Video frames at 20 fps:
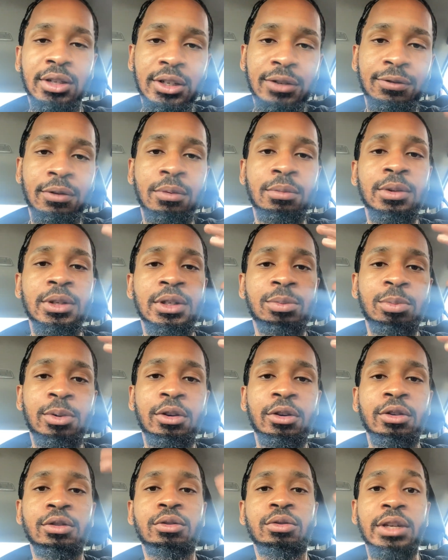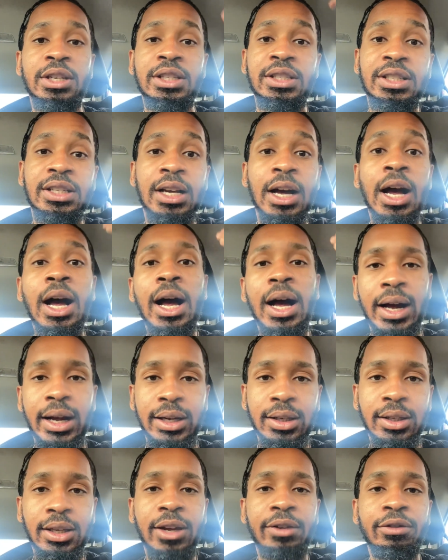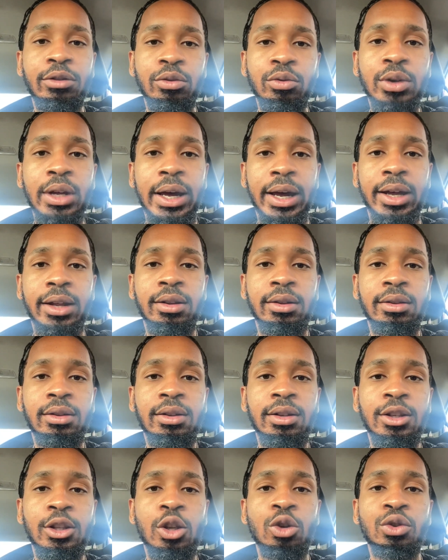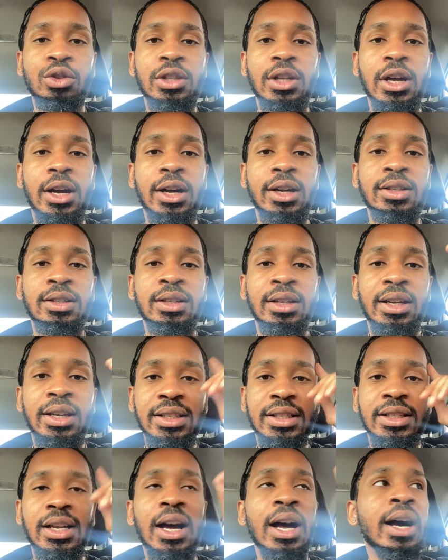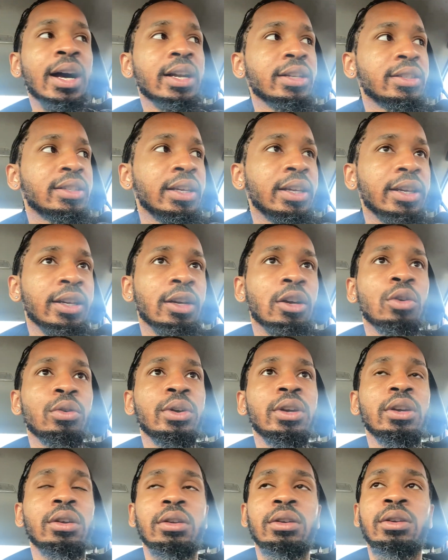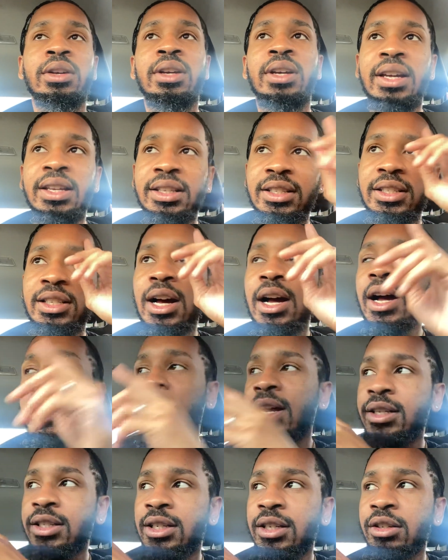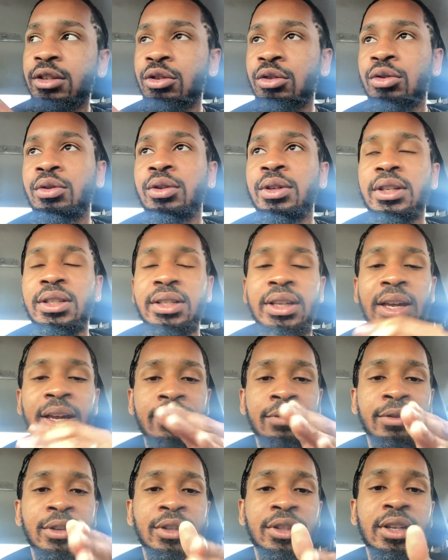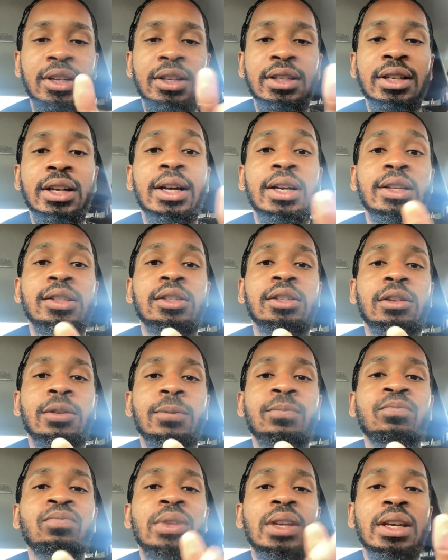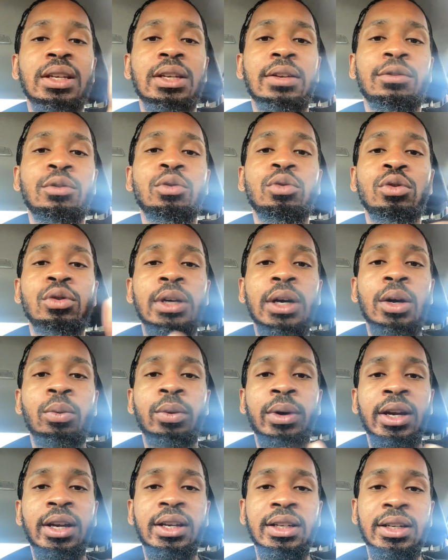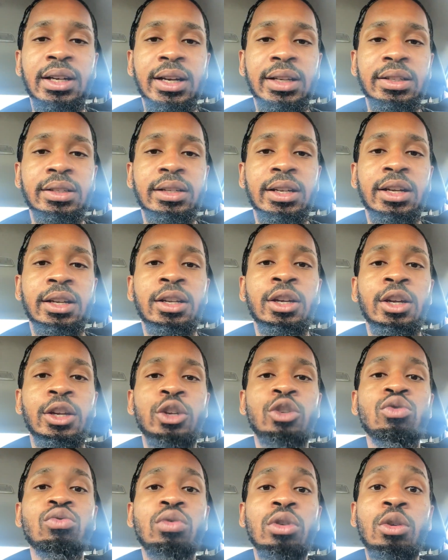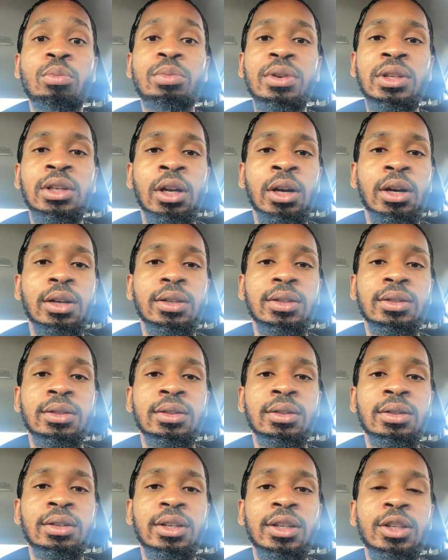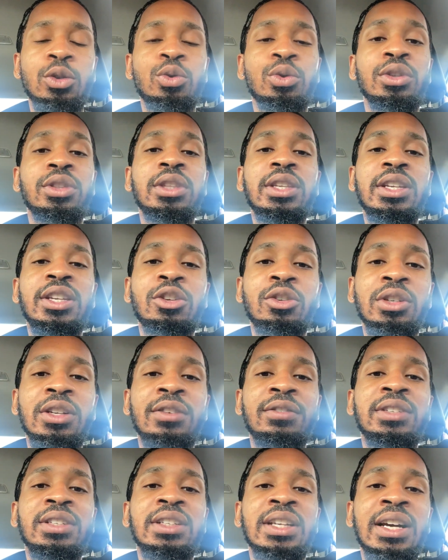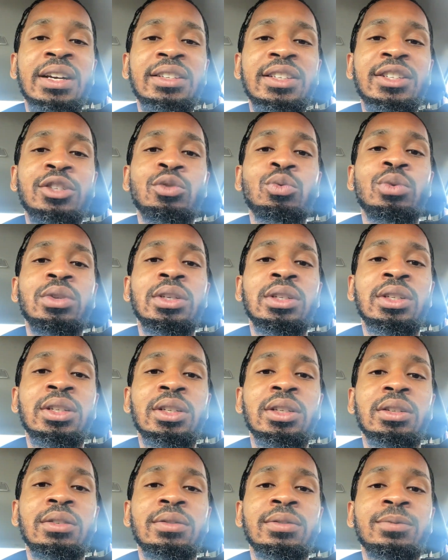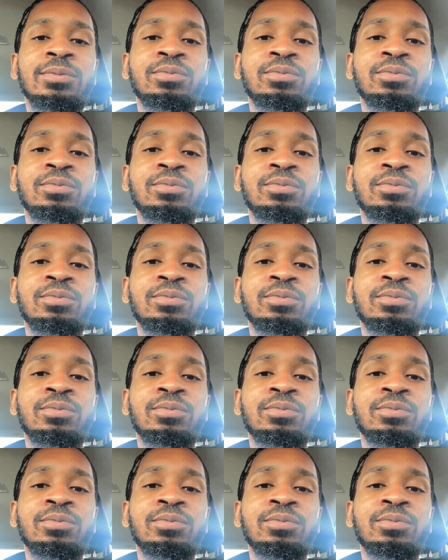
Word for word: is from the spiritual. It's God giving you that, those thoughts. It's God saying, Go here. It's God telling you to do this. Everything lines up. And if you do not recognize that, you will be lost. You will think you're living a life that you want to live.